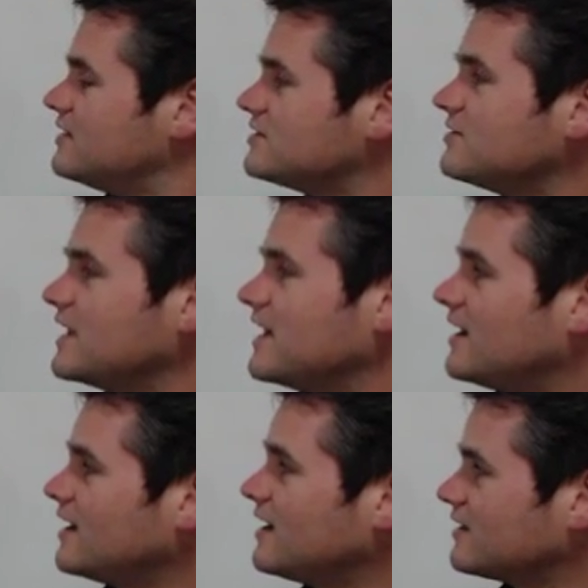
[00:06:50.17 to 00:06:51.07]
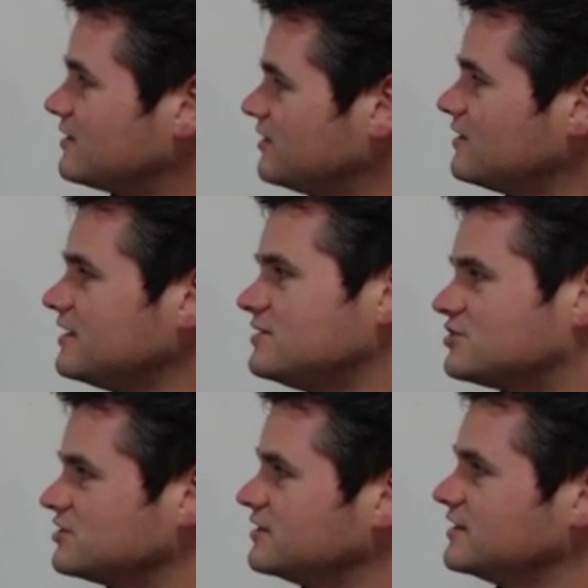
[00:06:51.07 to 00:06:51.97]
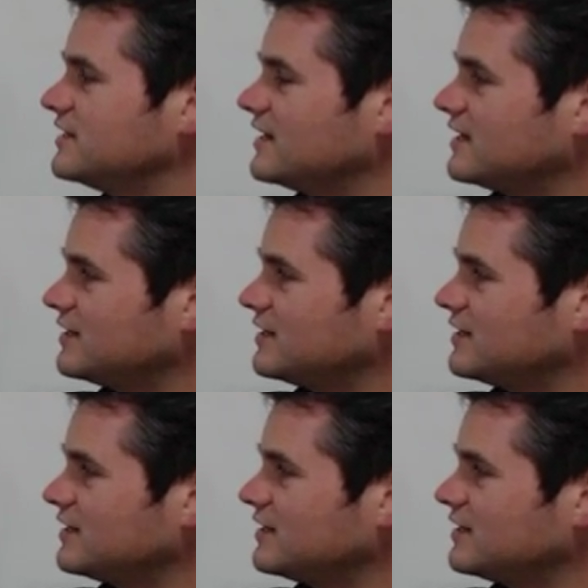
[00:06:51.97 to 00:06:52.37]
So yeah, could and should.